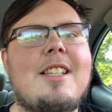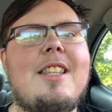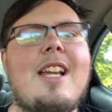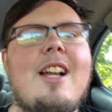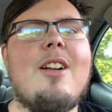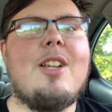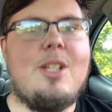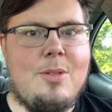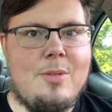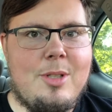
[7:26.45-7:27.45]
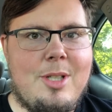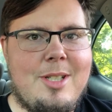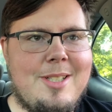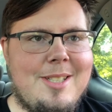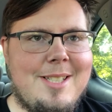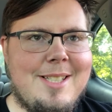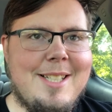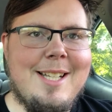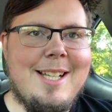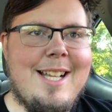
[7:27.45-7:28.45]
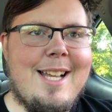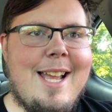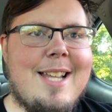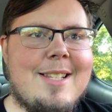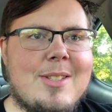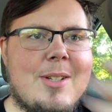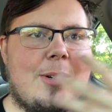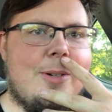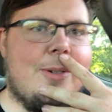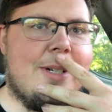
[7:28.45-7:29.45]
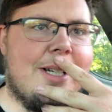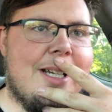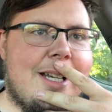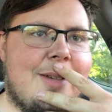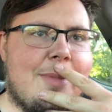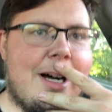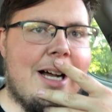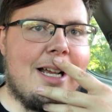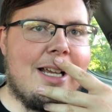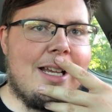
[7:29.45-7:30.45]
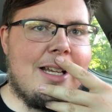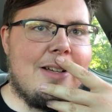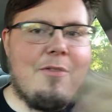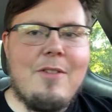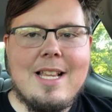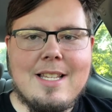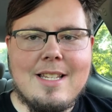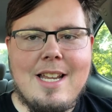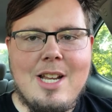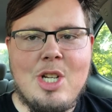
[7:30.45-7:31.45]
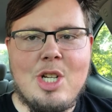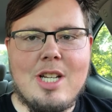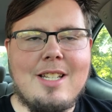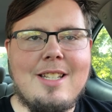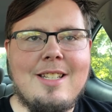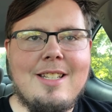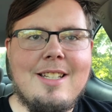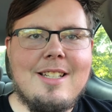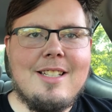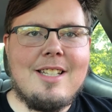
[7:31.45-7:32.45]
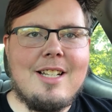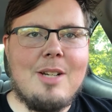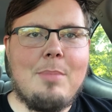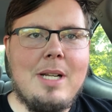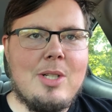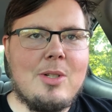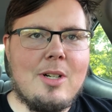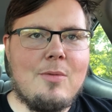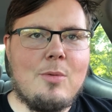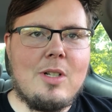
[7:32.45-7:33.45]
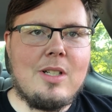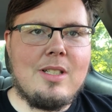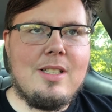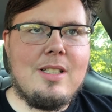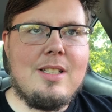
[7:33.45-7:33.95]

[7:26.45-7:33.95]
They are huge. And so in my fascination to get a picture of one,